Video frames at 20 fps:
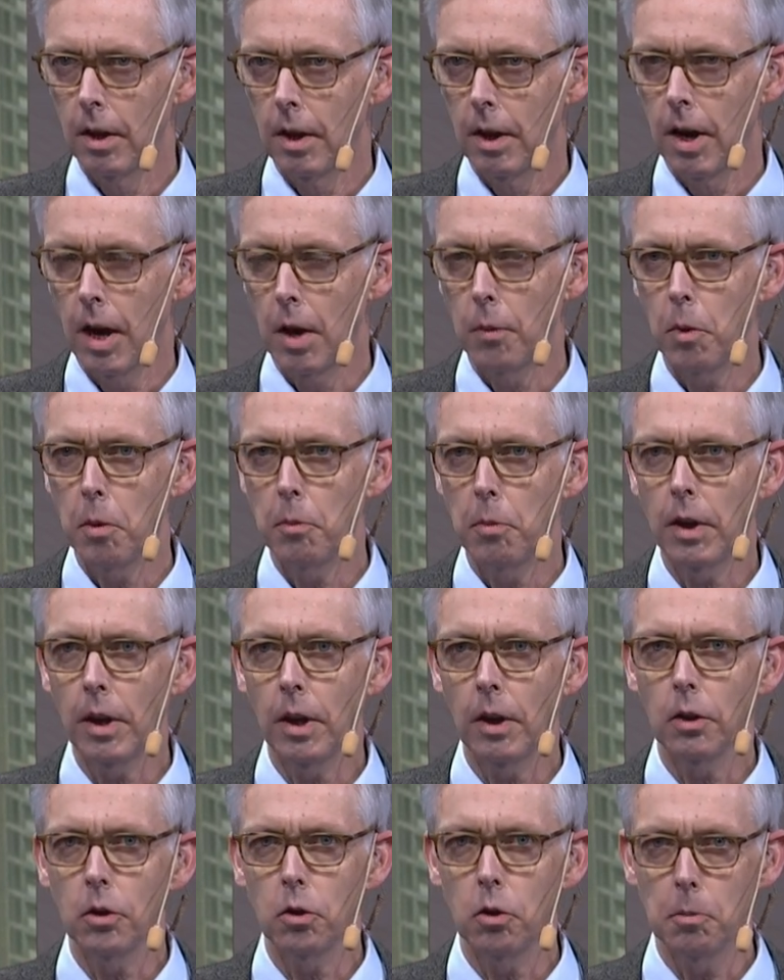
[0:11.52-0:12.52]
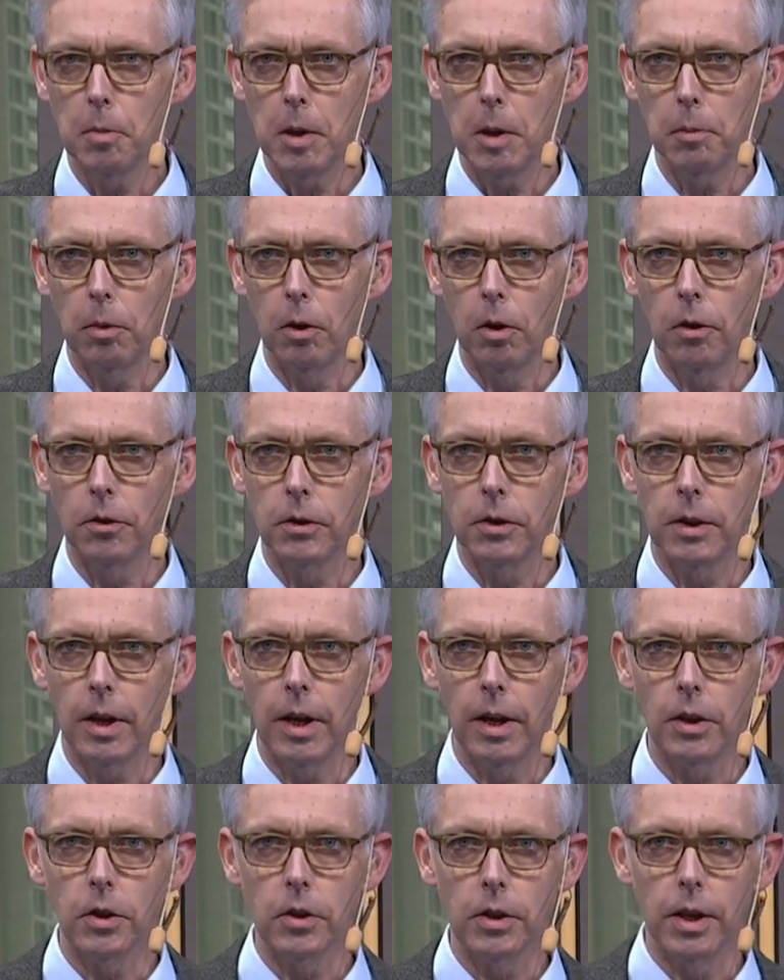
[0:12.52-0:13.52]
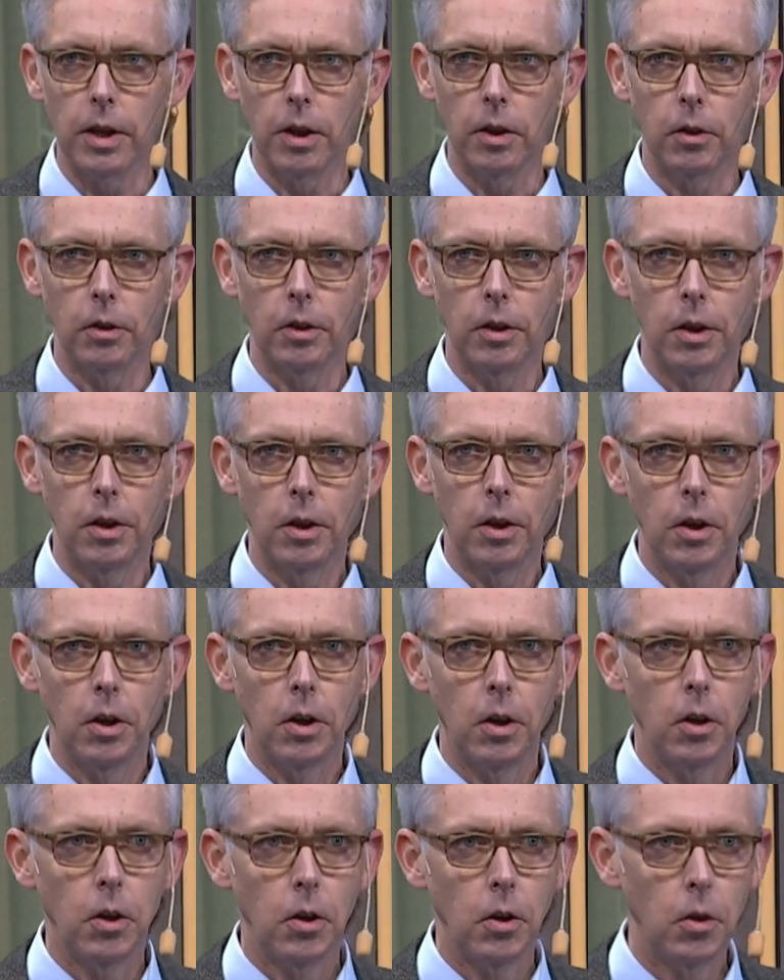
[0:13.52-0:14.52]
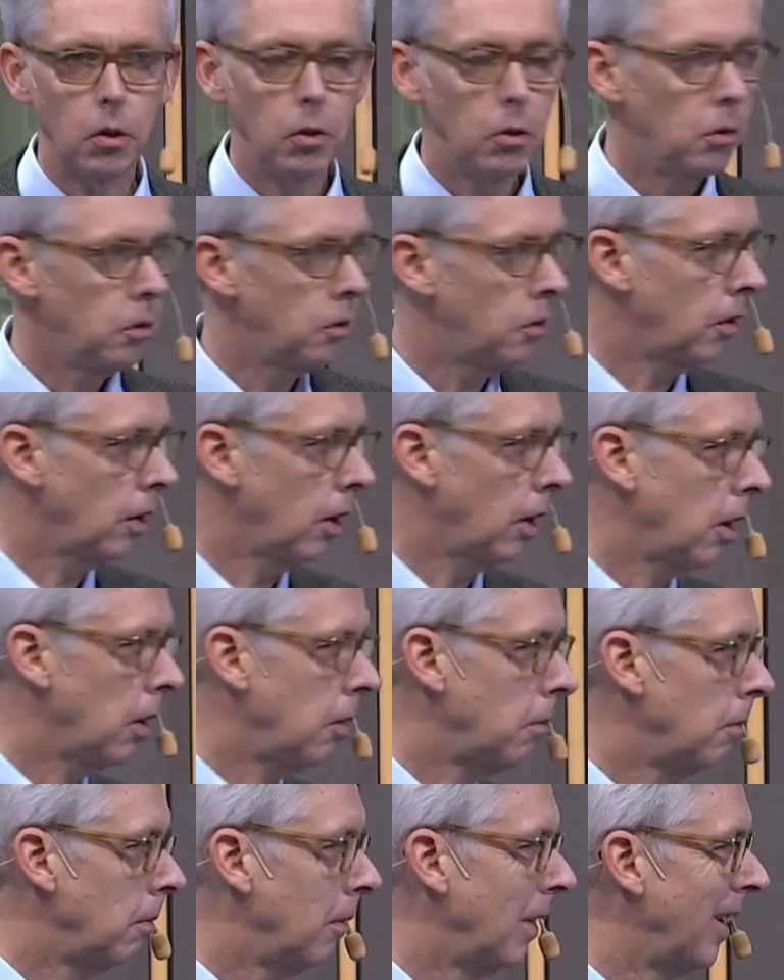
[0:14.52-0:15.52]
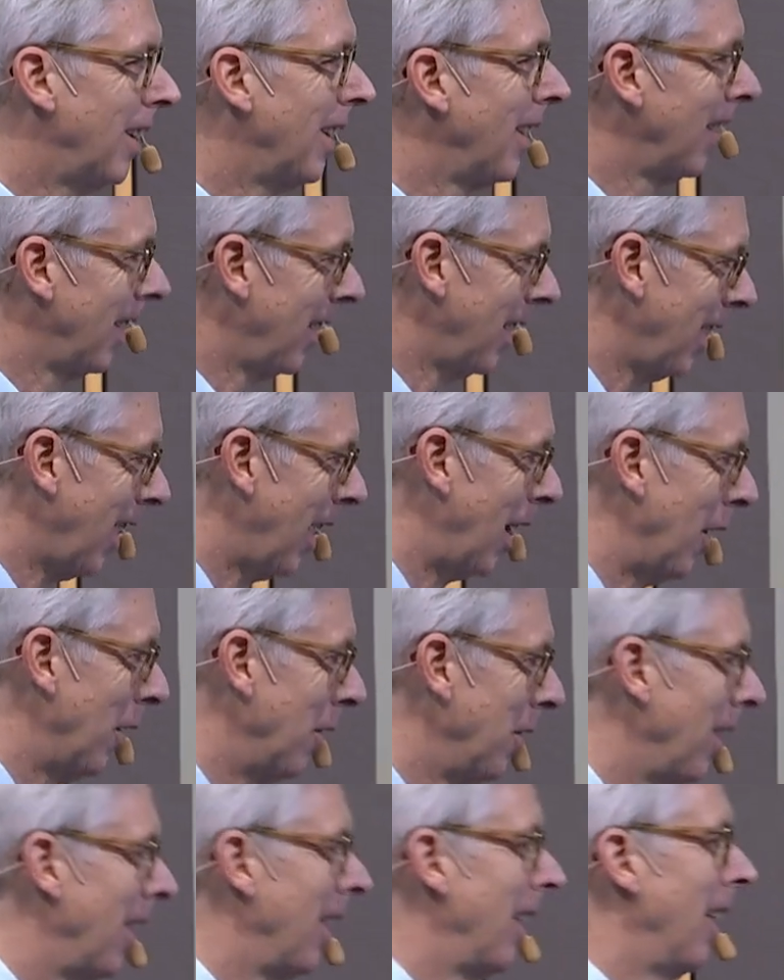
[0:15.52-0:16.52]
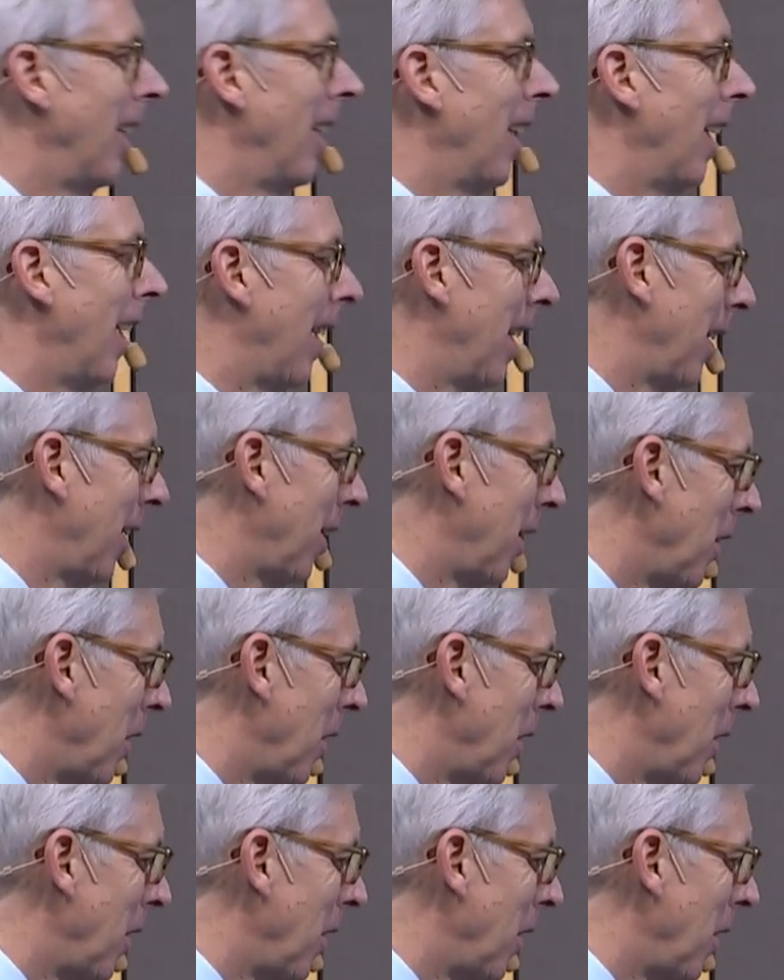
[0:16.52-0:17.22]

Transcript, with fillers: And we're bringing two people on stage now who've, um, hello, uh,